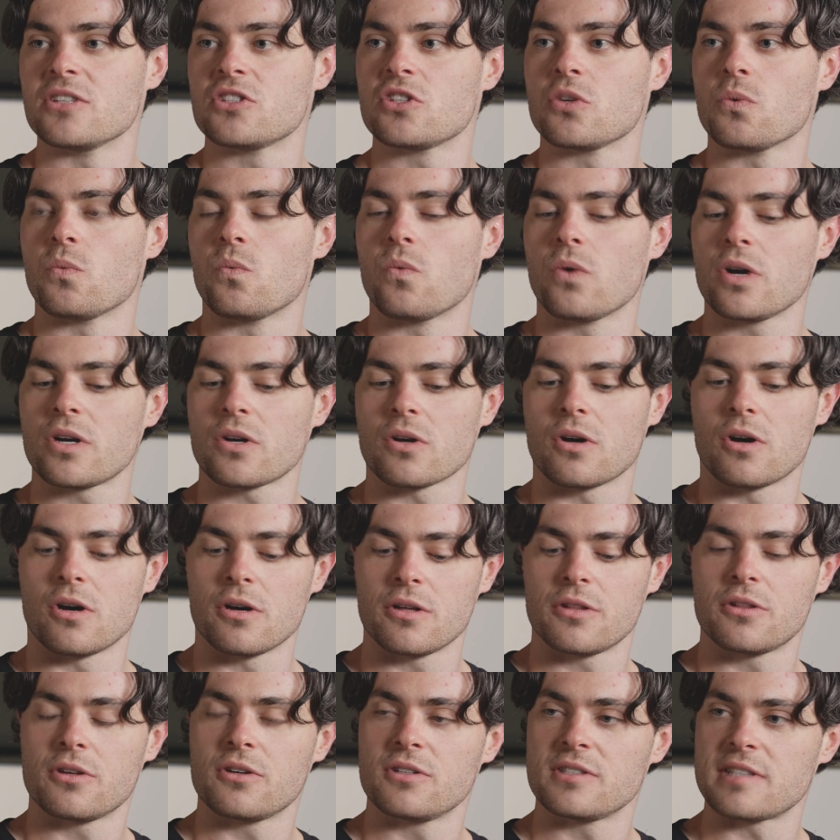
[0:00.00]
So what
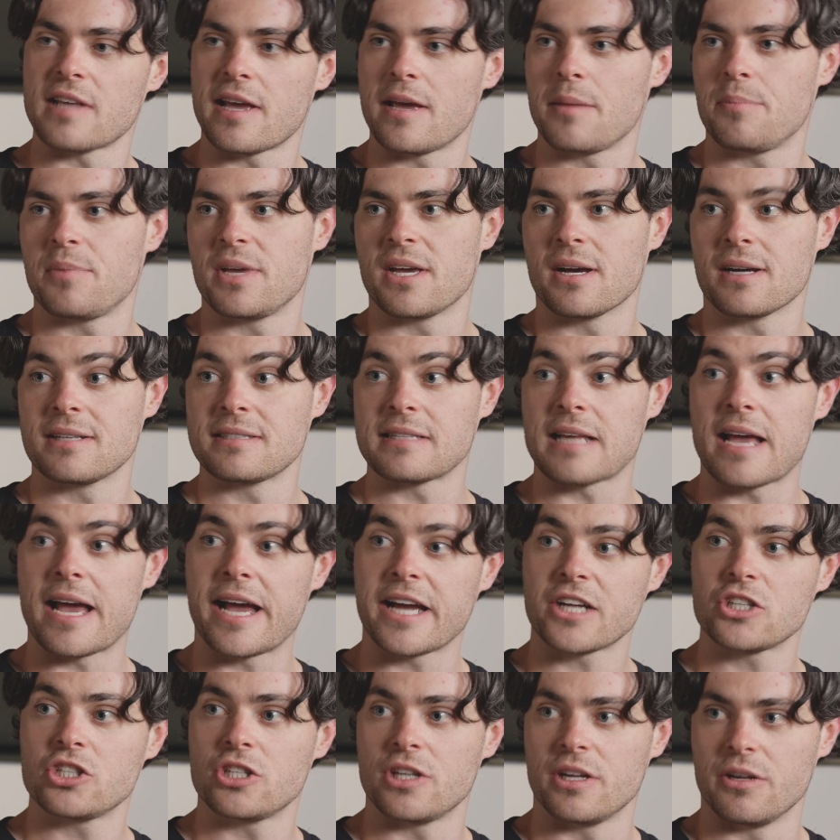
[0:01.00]
are those APIs
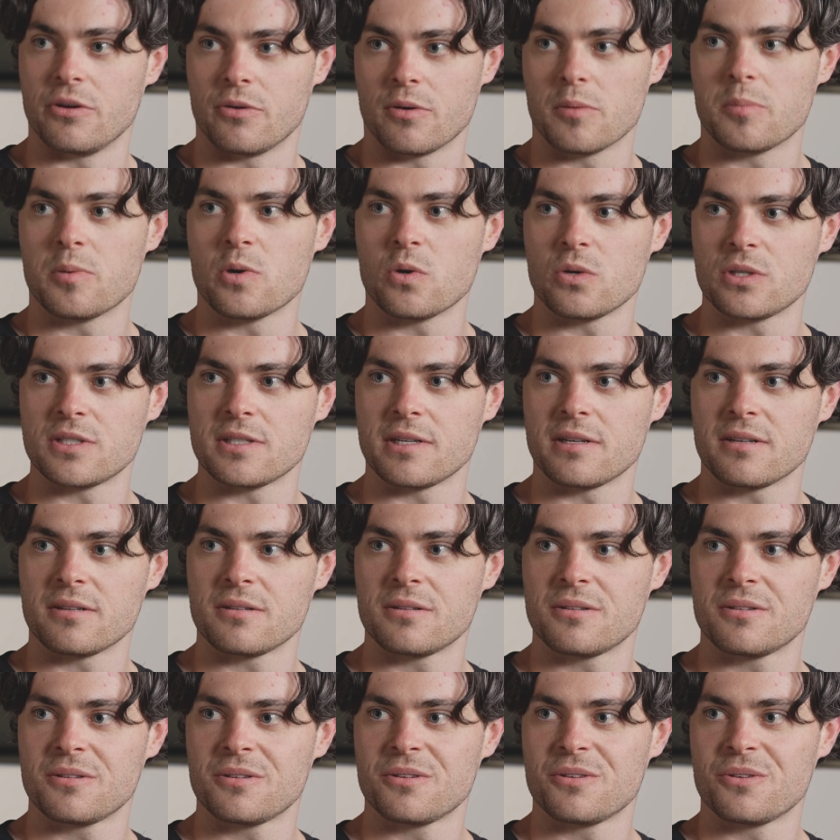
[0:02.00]
actually reporting?
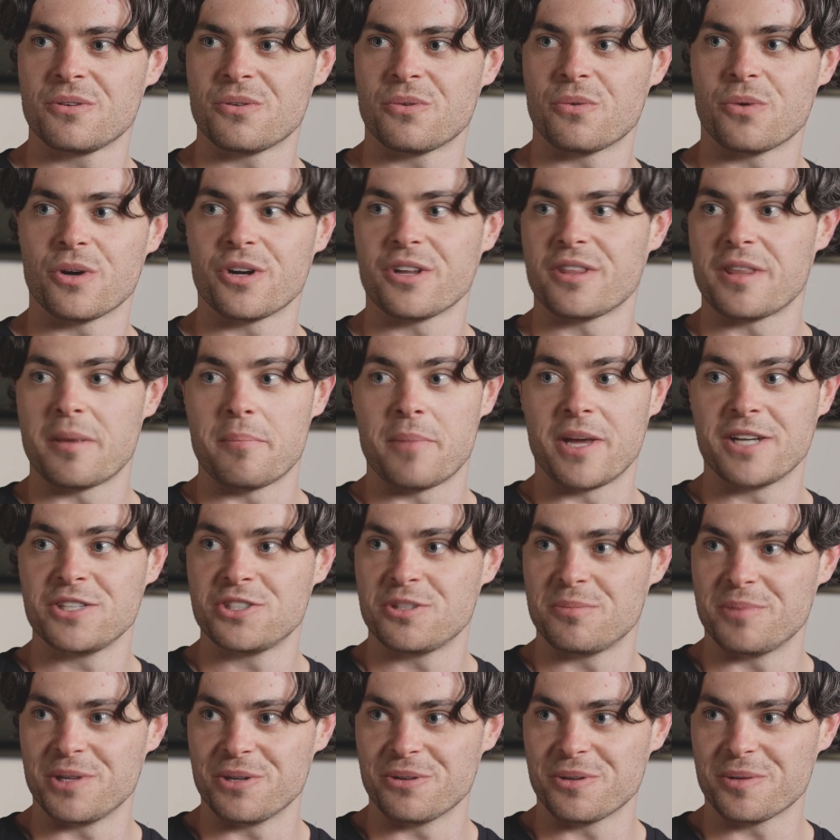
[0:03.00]
What are they meant
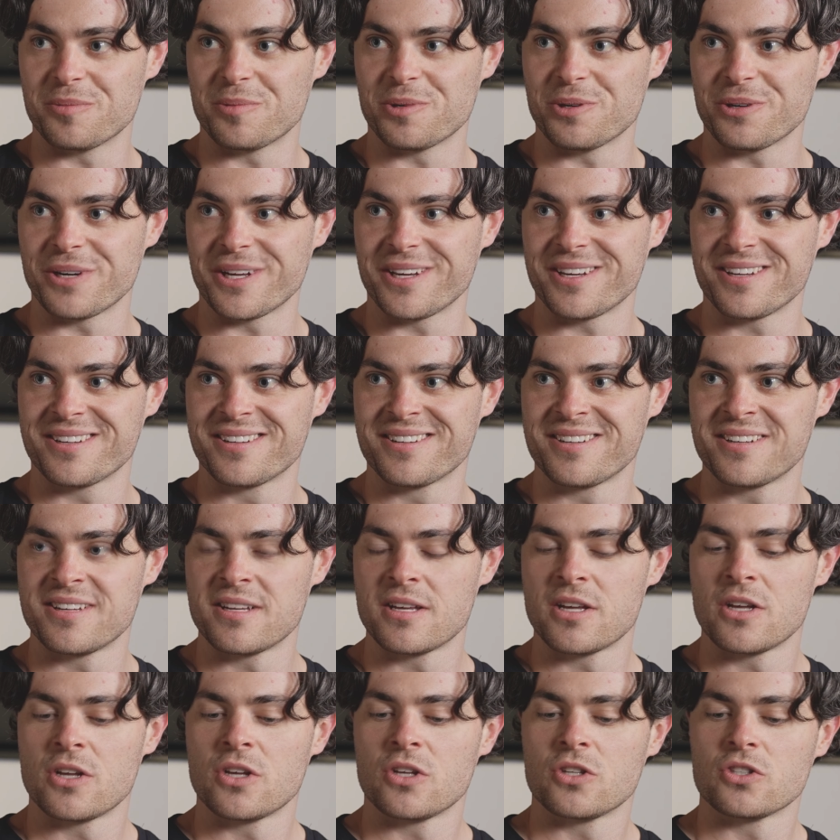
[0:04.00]
to be reporting?
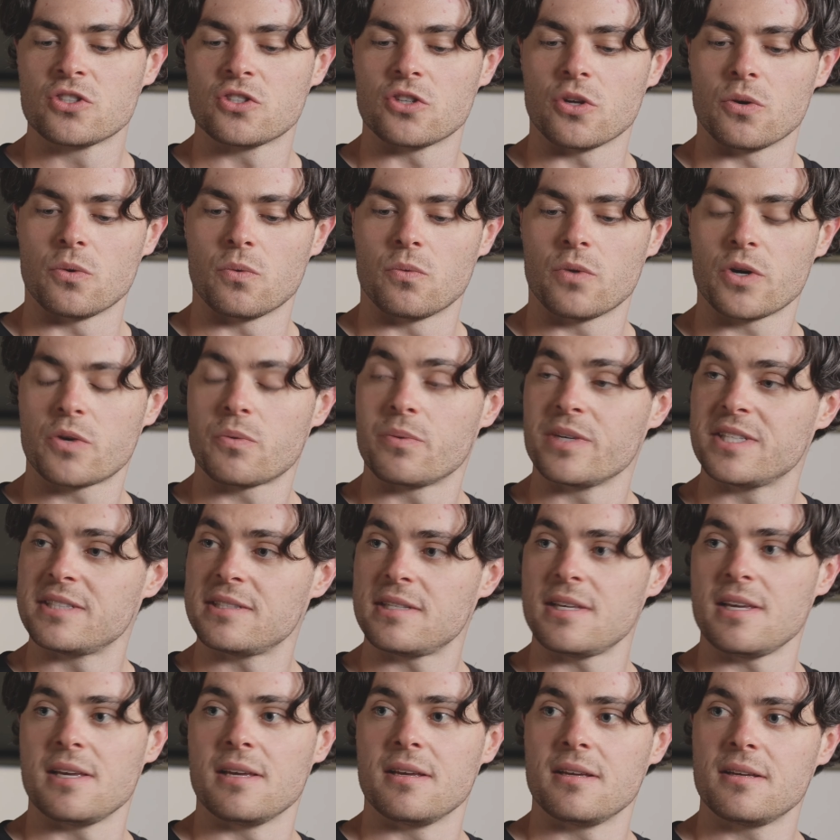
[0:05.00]
So what we
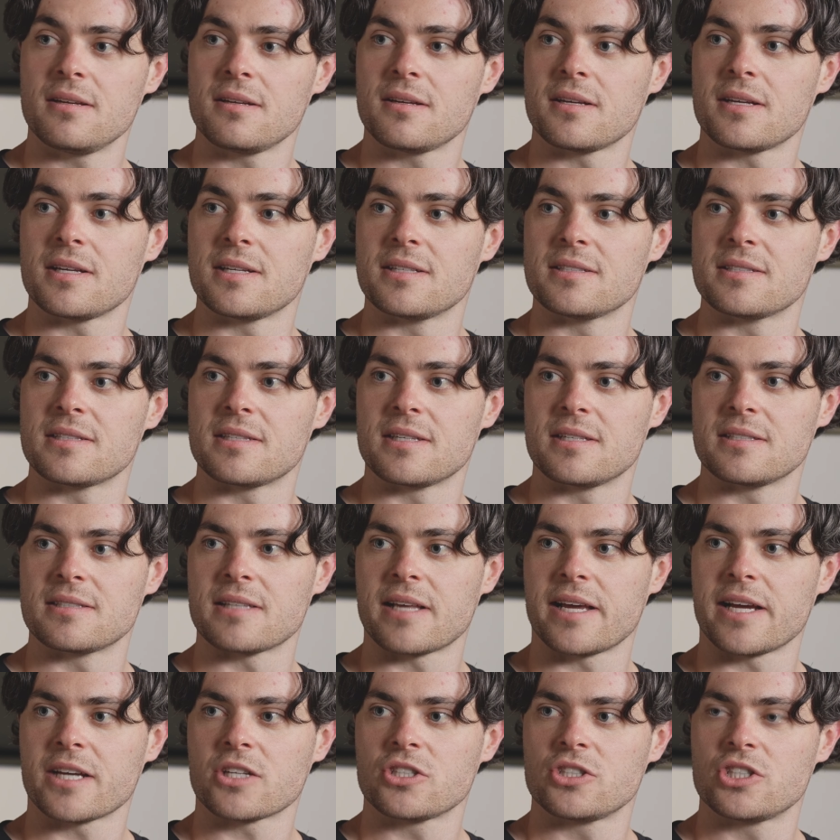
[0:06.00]
see is there's
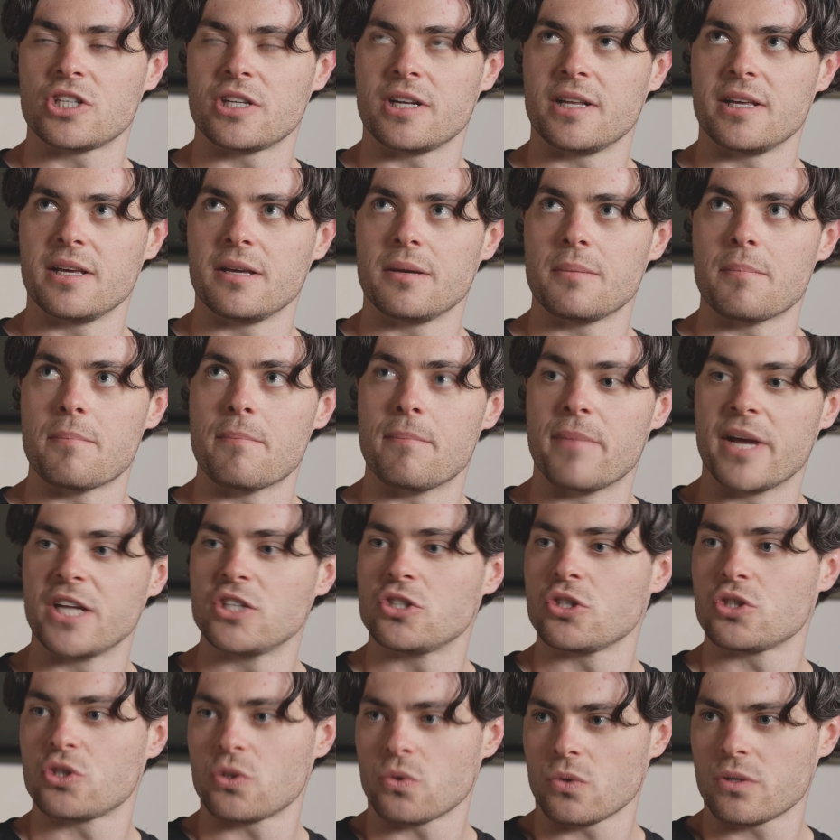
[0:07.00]
actually
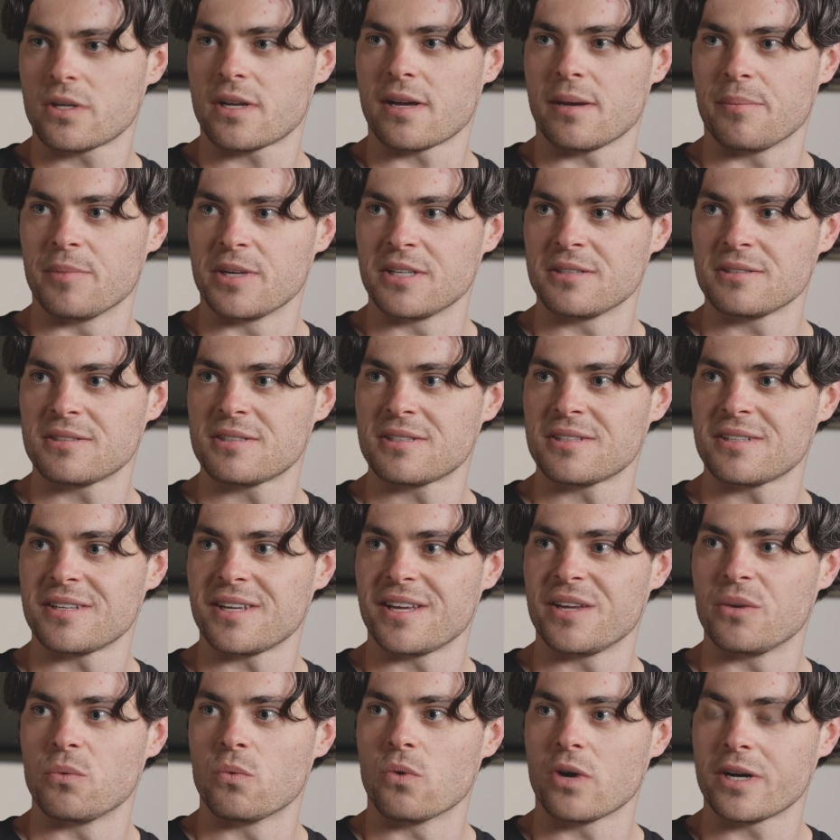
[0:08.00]
major shortcomings
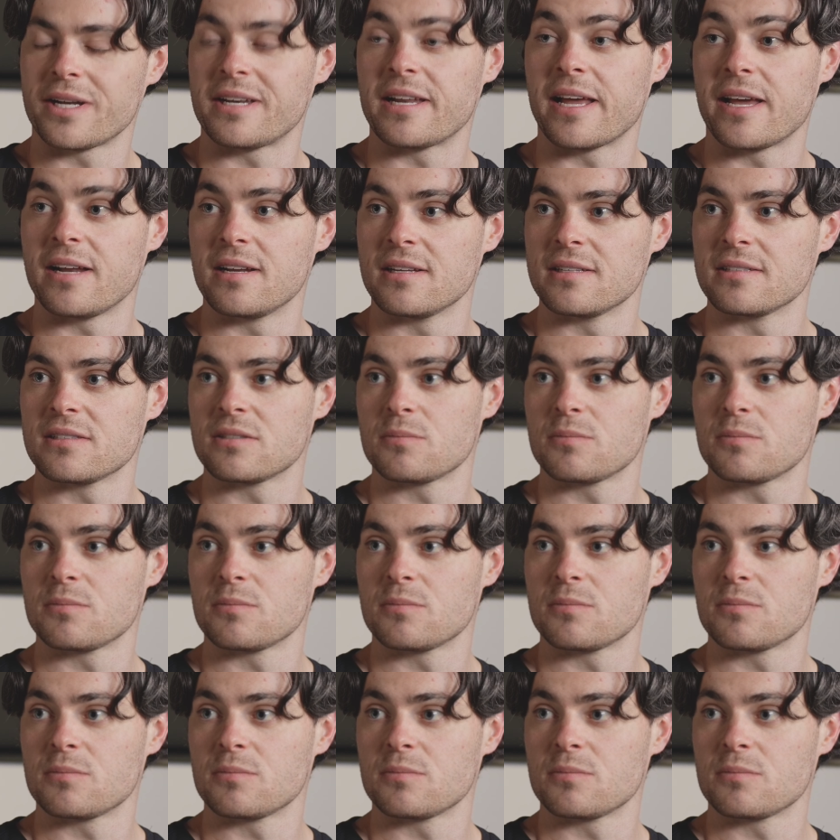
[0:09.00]
in what data is